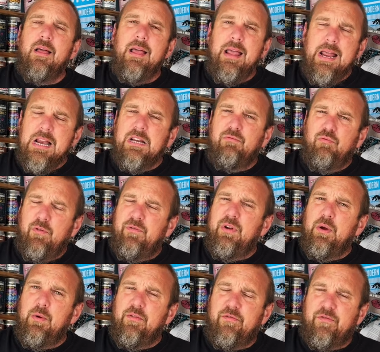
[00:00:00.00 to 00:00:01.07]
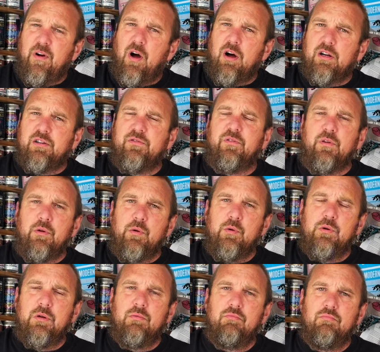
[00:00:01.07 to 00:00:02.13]
is reviewing fast
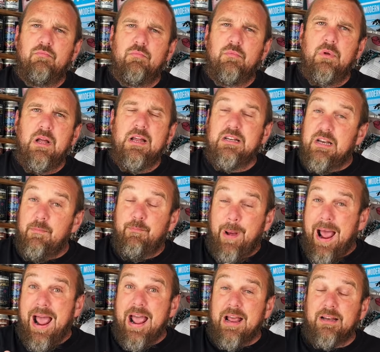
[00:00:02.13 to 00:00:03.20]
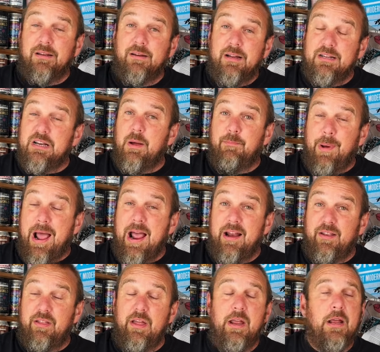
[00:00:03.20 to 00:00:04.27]
food, is it bad? Is it a bad
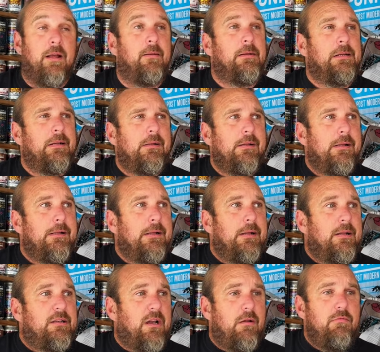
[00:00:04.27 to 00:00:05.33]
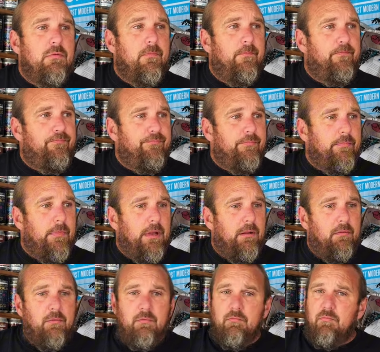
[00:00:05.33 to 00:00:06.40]
thing? So,
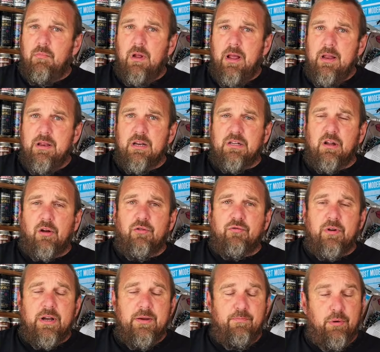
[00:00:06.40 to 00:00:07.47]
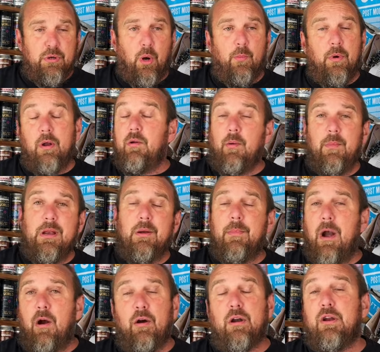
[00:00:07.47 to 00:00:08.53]
in this country, predominantly, I mean,
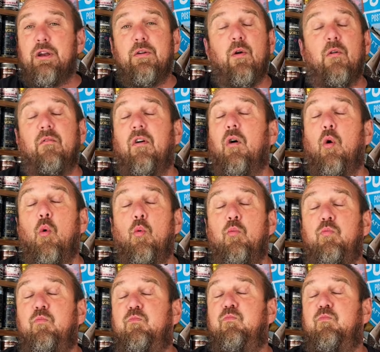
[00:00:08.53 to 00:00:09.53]
America, you've got all